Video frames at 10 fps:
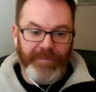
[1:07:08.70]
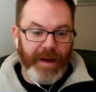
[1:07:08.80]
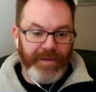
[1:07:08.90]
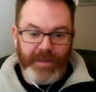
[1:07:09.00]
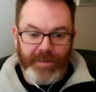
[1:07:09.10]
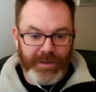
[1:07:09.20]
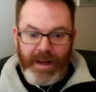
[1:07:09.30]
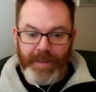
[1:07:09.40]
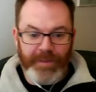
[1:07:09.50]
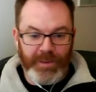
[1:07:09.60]
Simple
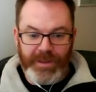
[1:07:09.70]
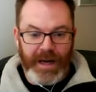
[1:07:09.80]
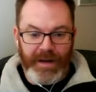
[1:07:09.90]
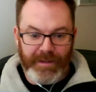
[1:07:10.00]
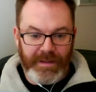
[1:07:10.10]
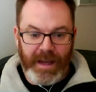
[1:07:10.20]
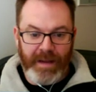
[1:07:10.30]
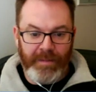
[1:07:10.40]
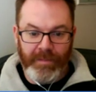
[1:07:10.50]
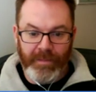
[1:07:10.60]
Steps was kind of the
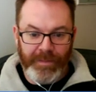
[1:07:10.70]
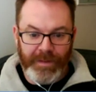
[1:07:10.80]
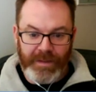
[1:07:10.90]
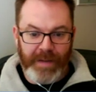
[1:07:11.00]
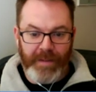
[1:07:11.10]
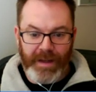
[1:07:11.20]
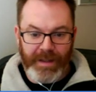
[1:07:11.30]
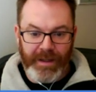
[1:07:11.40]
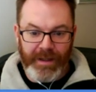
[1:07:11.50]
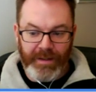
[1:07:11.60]
same idea.